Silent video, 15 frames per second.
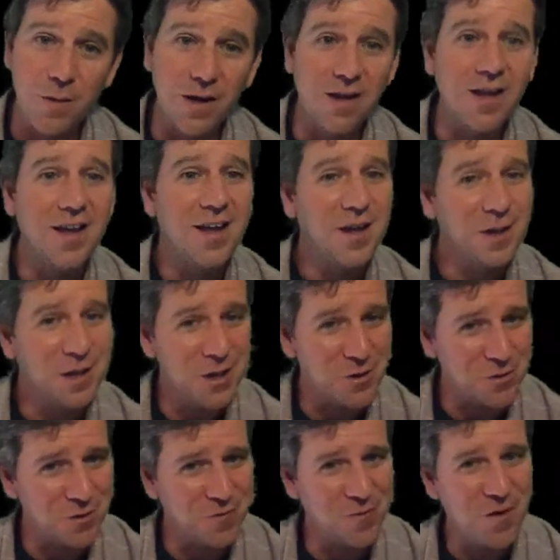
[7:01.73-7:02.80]
and
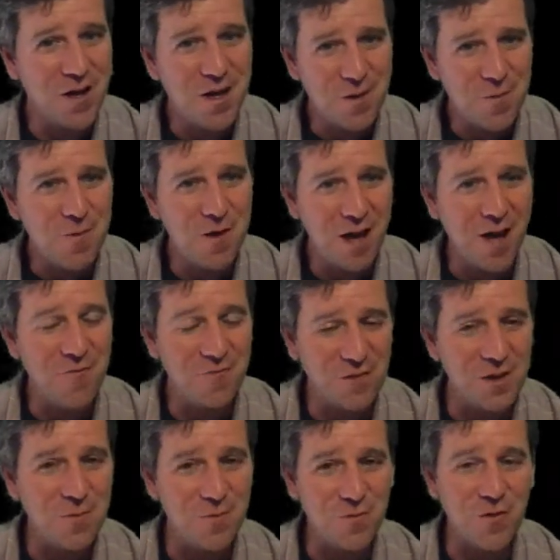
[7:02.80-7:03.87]
later of fame